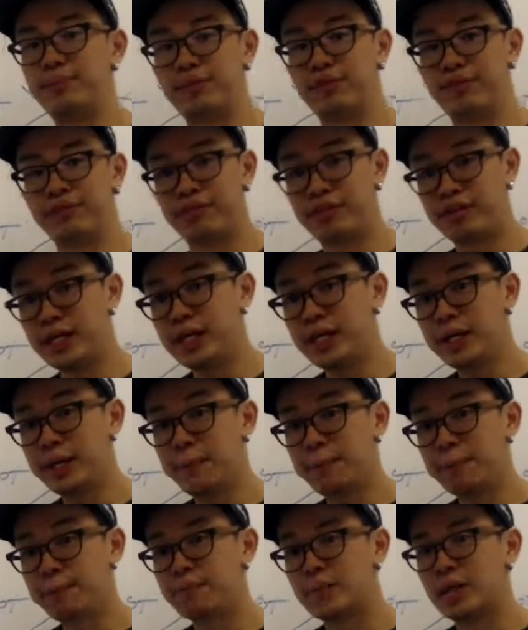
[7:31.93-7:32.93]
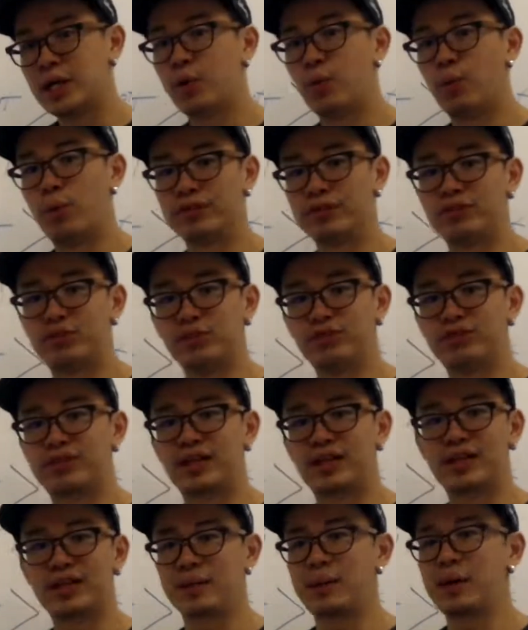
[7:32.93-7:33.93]
for free. Once you
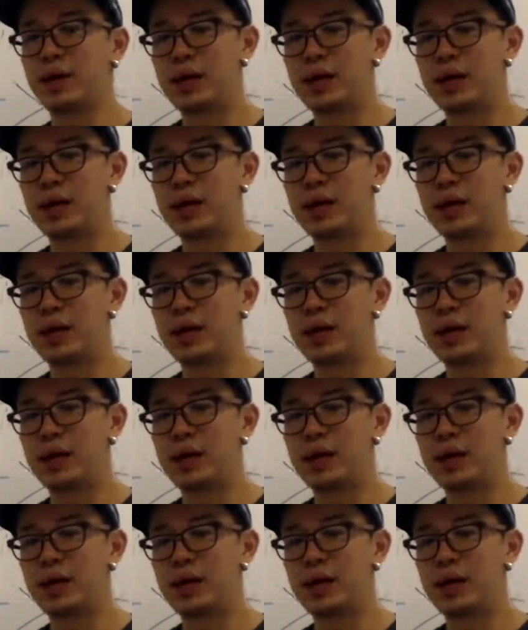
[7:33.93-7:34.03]
start